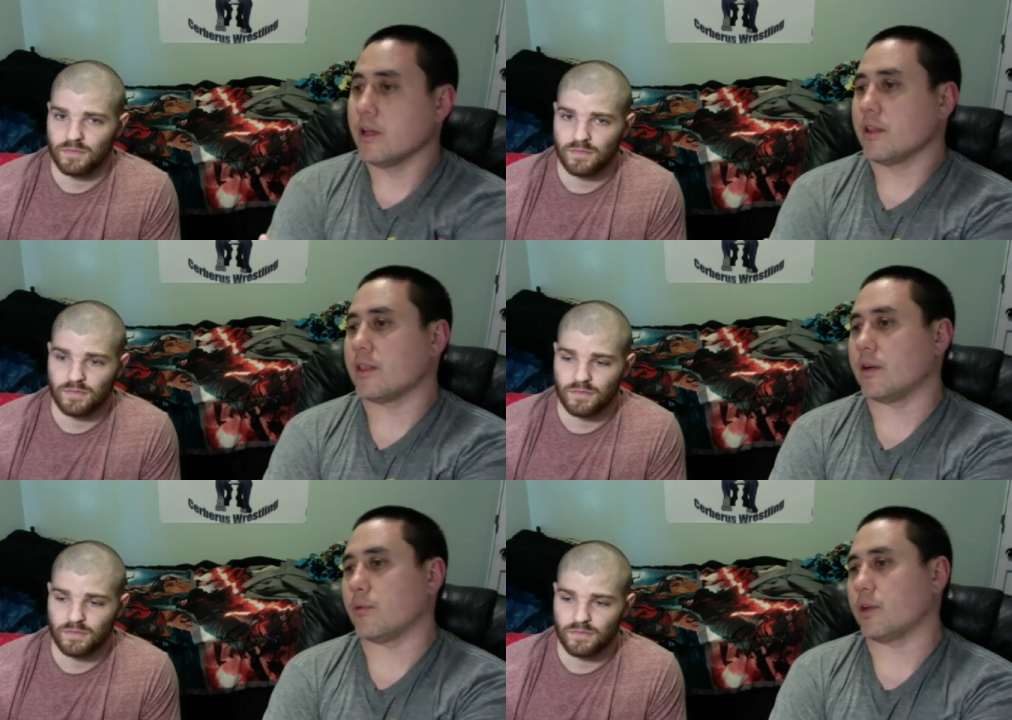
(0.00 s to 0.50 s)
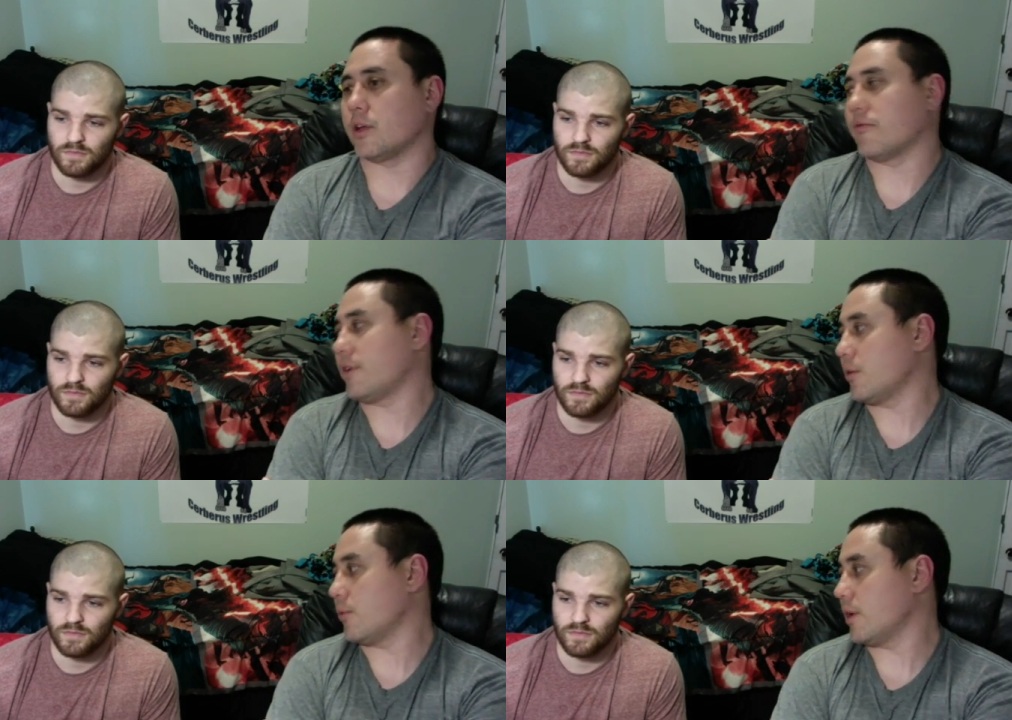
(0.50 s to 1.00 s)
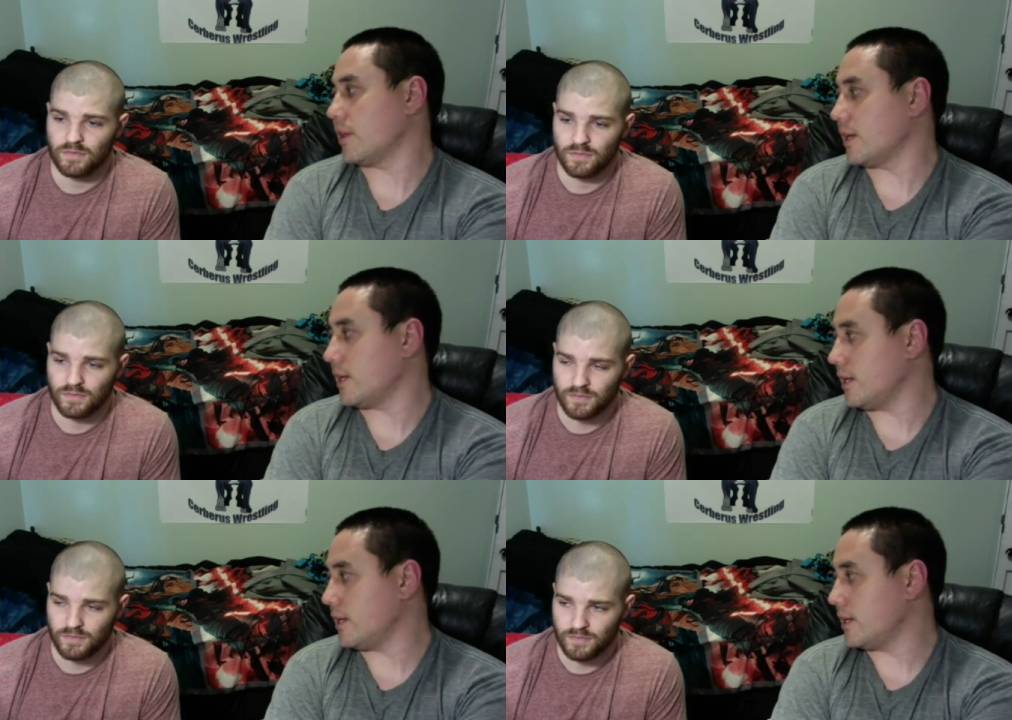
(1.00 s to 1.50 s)
Speaker 1: That we can find a way that
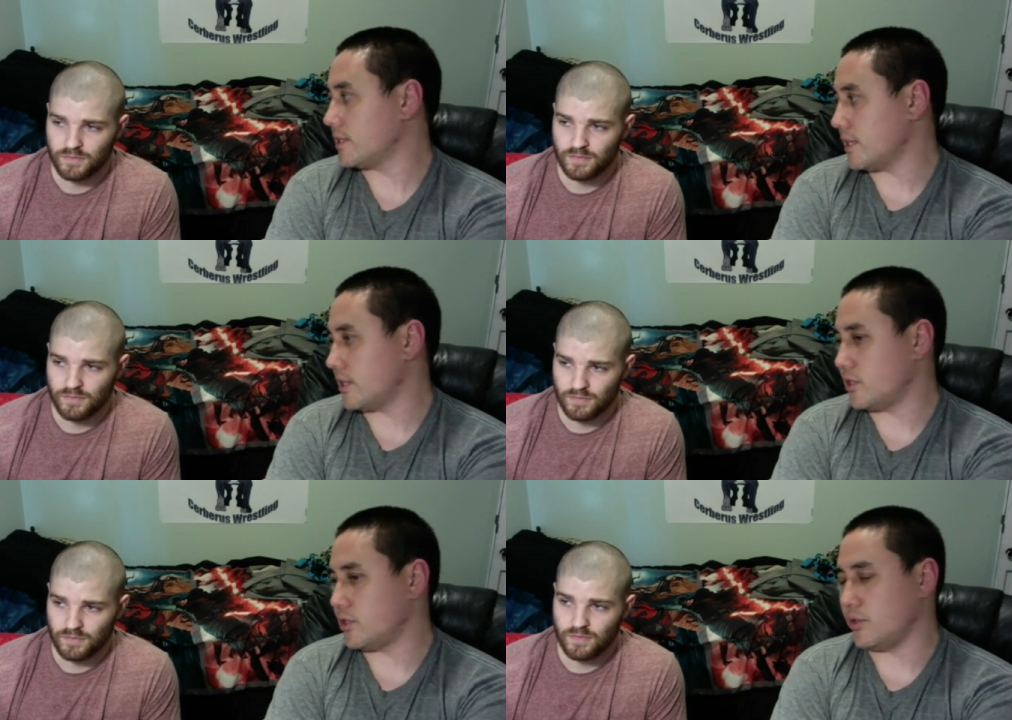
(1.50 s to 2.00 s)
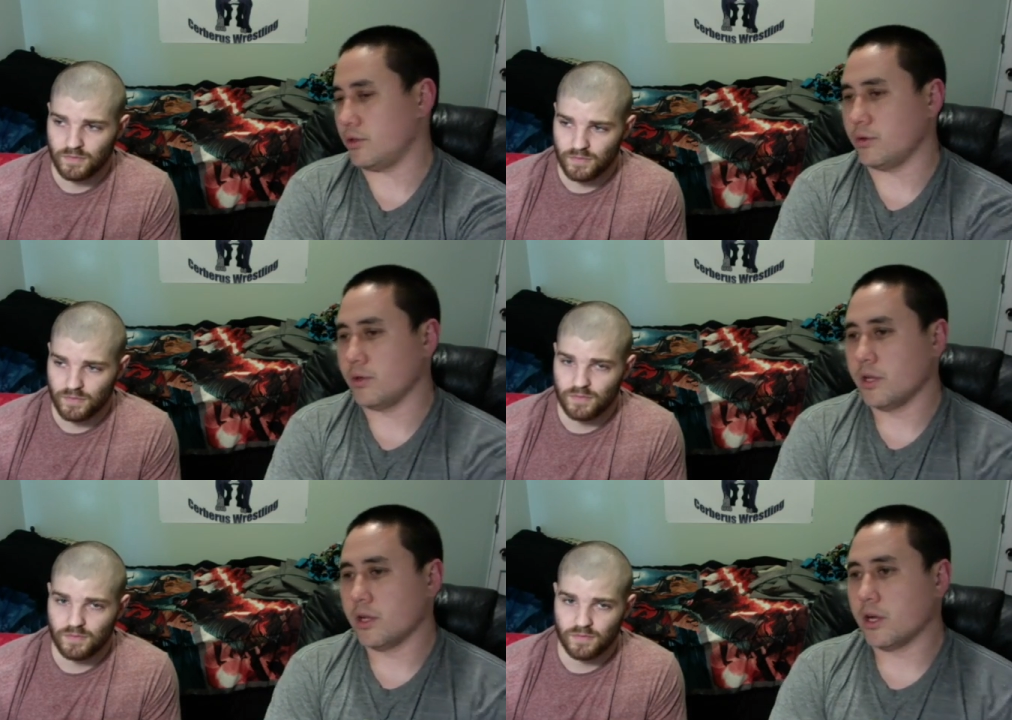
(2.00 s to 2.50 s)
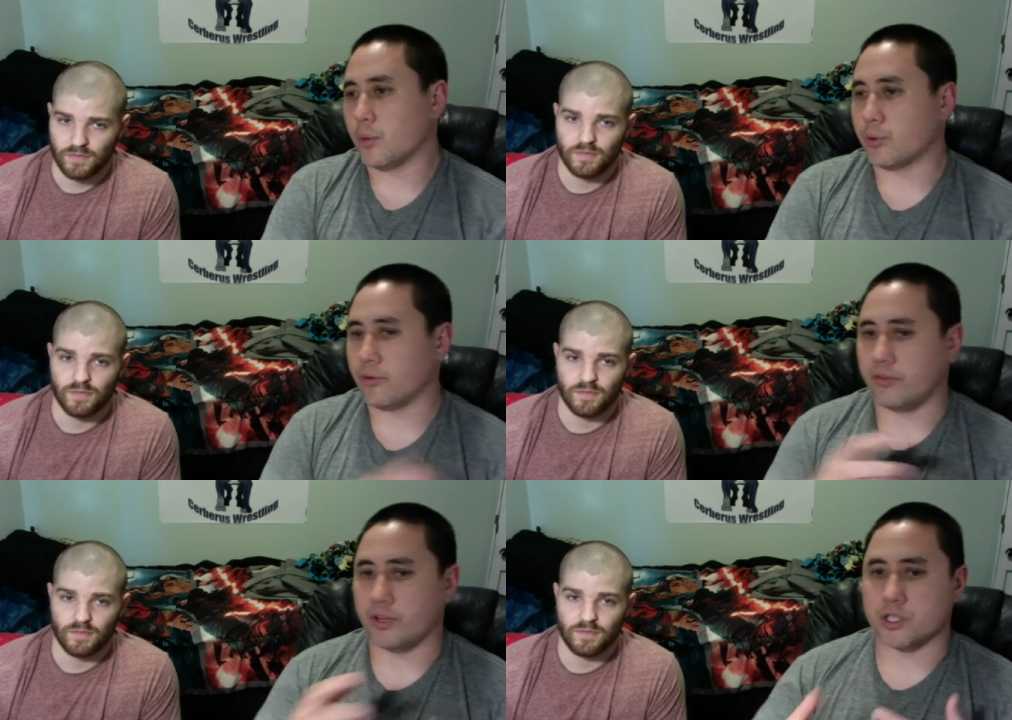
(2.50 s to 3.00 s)
he gets into a
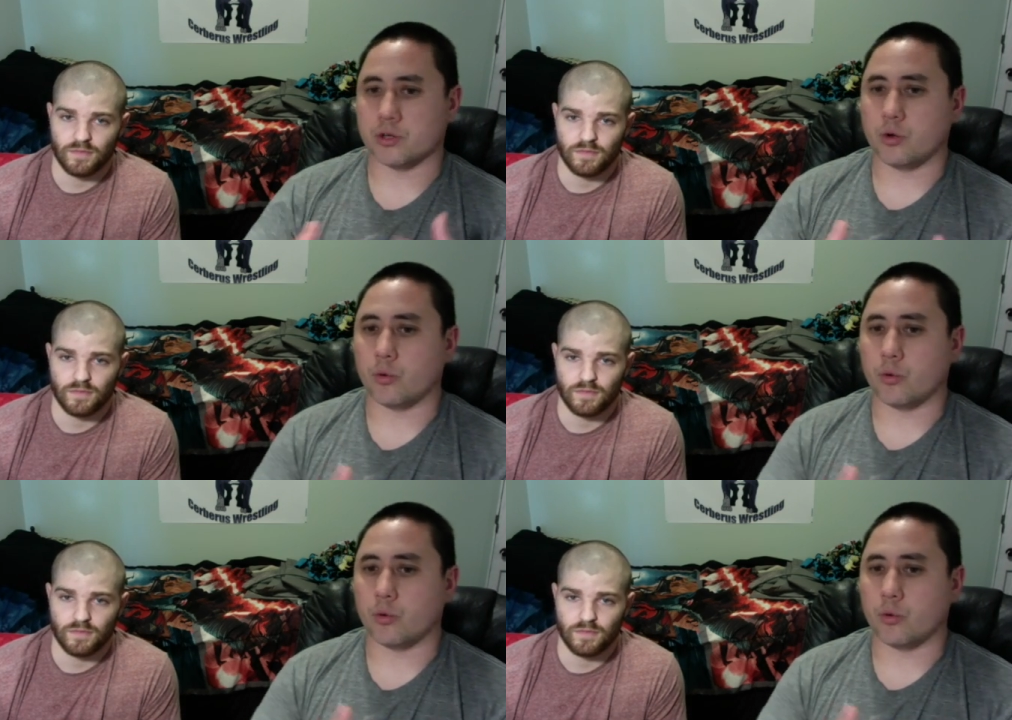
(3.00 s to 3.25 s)
provisional